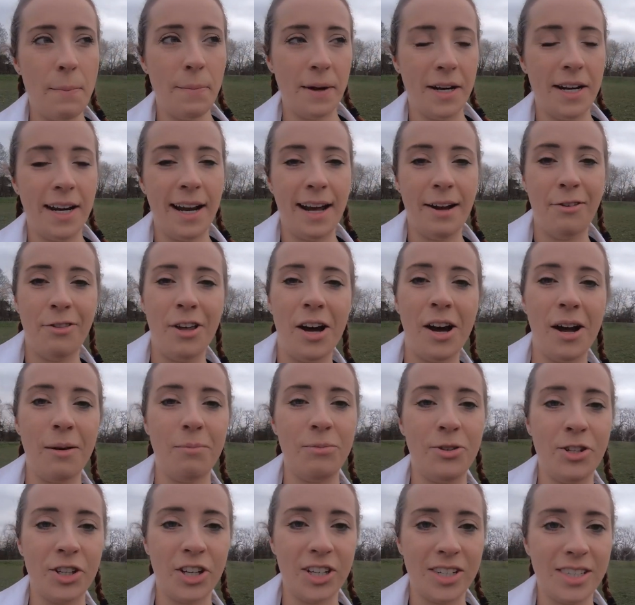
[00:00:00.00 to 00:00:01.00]
but now that
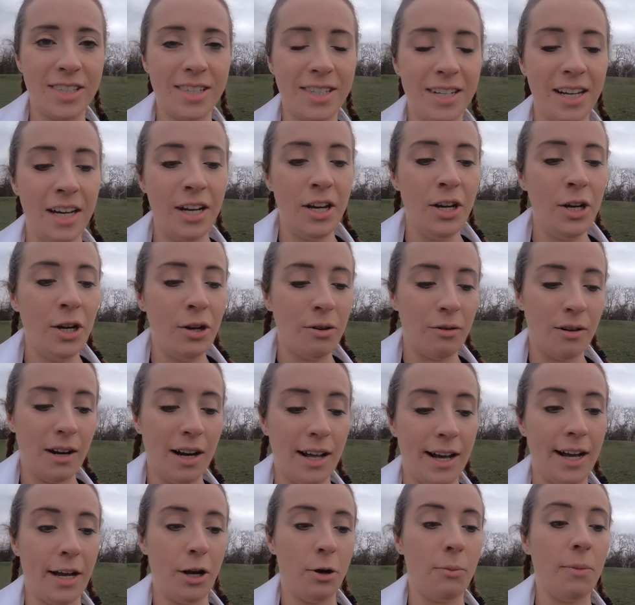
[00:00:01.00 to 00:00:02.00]
I'm just
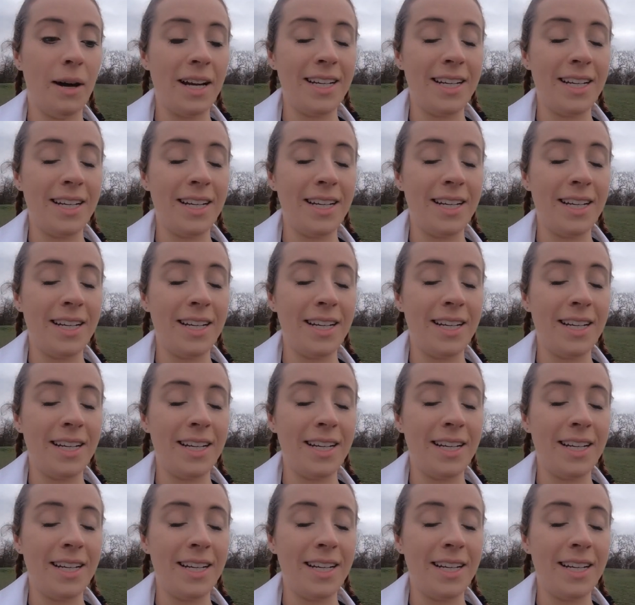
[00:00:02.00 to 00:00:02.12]
relying on